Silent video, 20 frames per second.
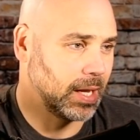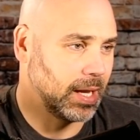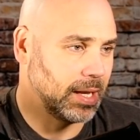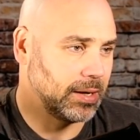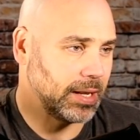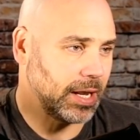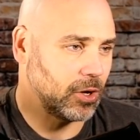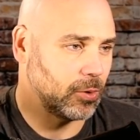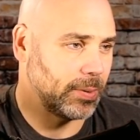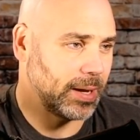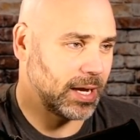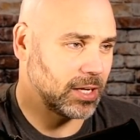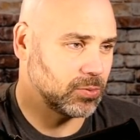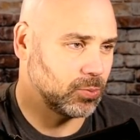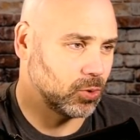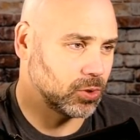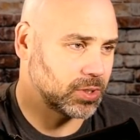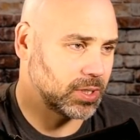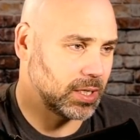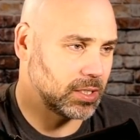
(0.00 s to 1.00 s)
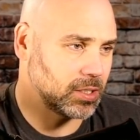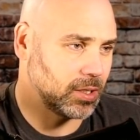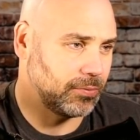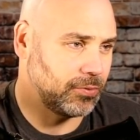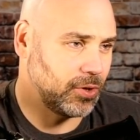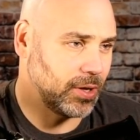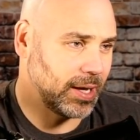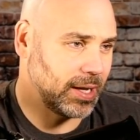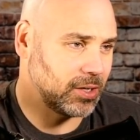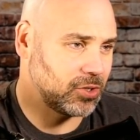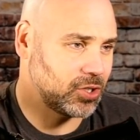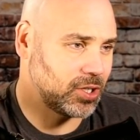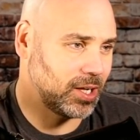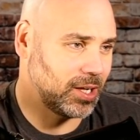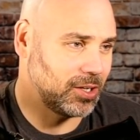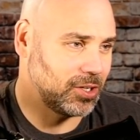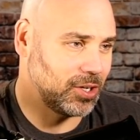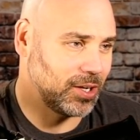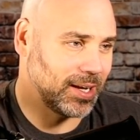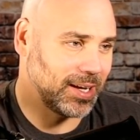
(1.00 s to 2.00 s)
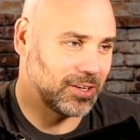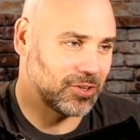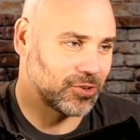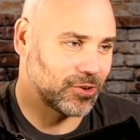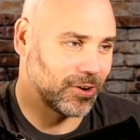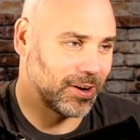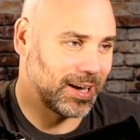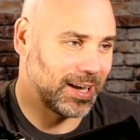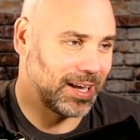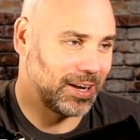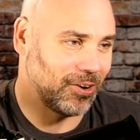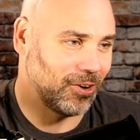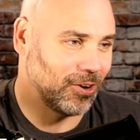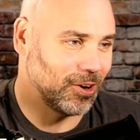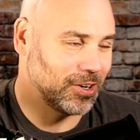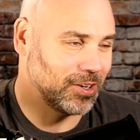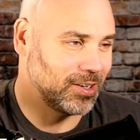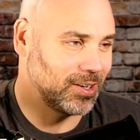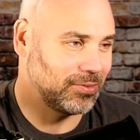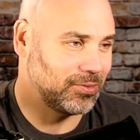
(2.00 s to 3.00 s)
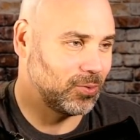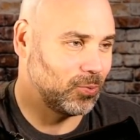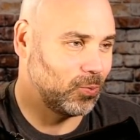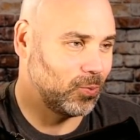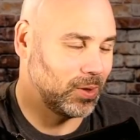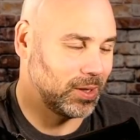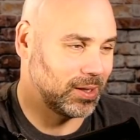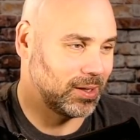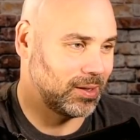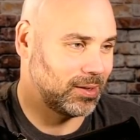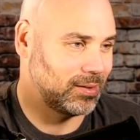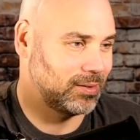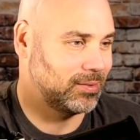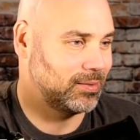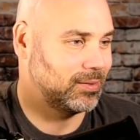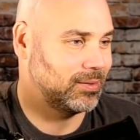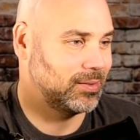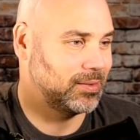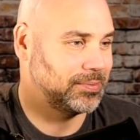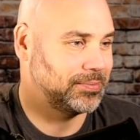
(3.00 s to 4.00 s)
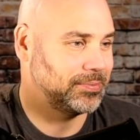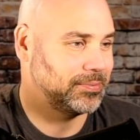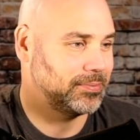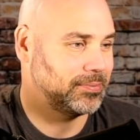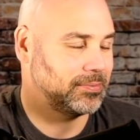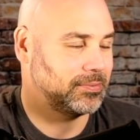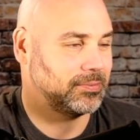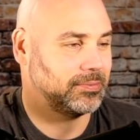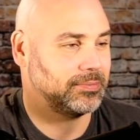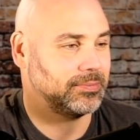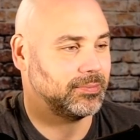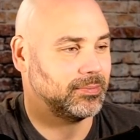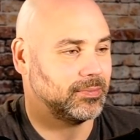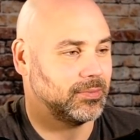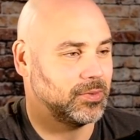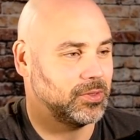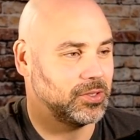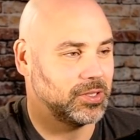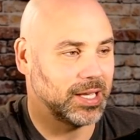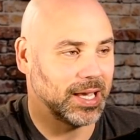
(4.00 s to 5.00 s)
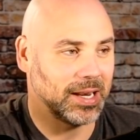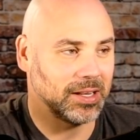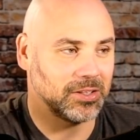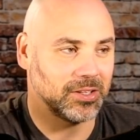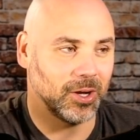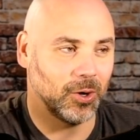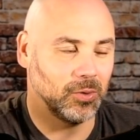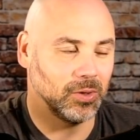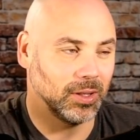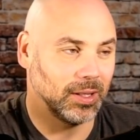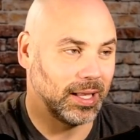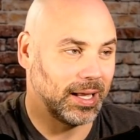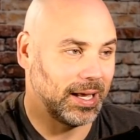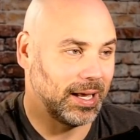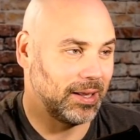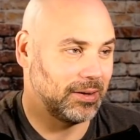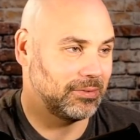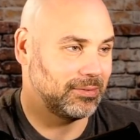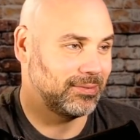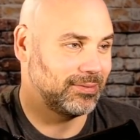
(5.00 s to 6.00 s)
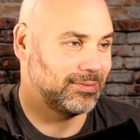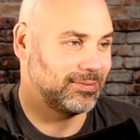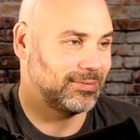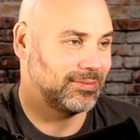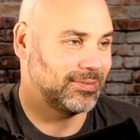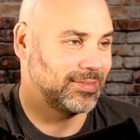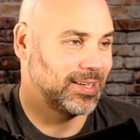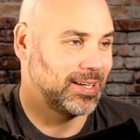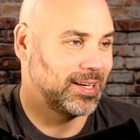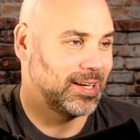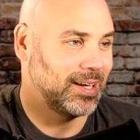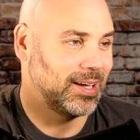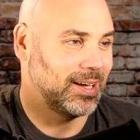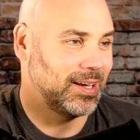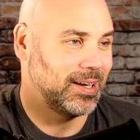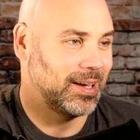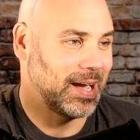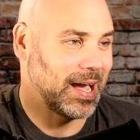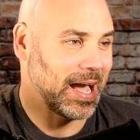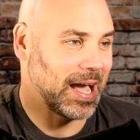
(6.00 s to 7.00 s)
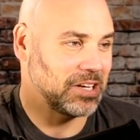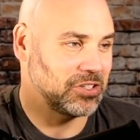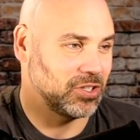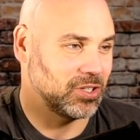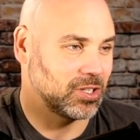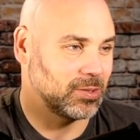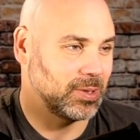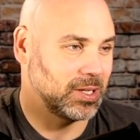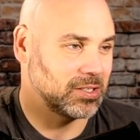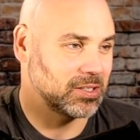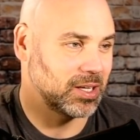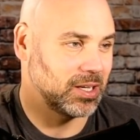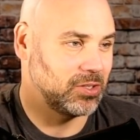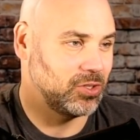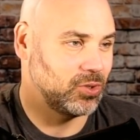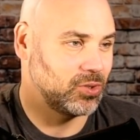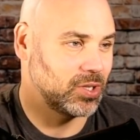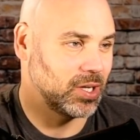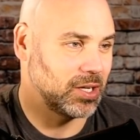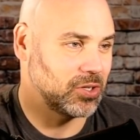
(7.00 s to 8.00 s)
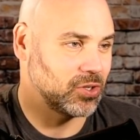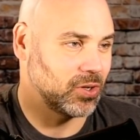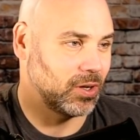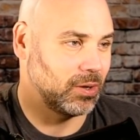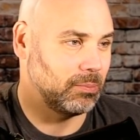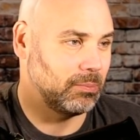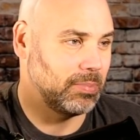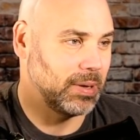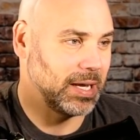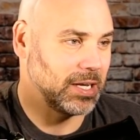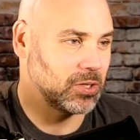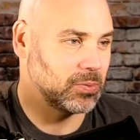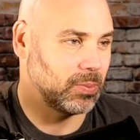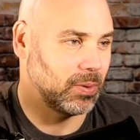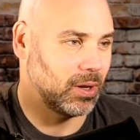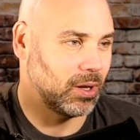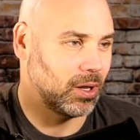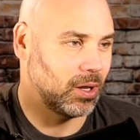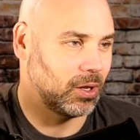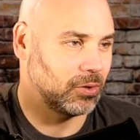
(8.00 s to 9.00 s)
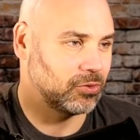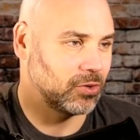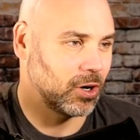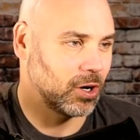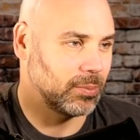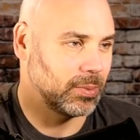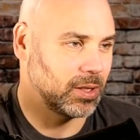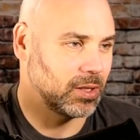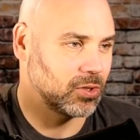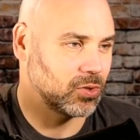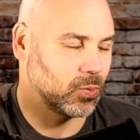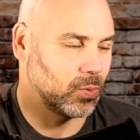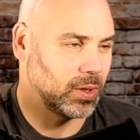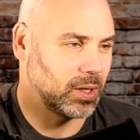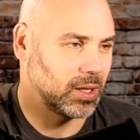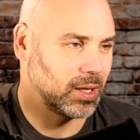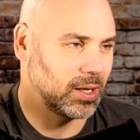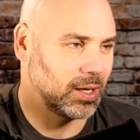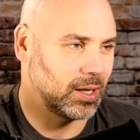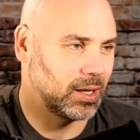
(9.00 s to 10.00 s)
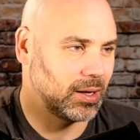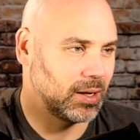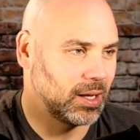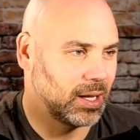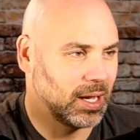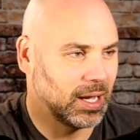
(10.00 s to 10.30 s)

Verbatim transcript: Daniel Passmore says, if you ain't cheating, you ain't trying hard enough to win. He's got to toe the line. Ashton Smith, can you touch on baseball tournament this weekend?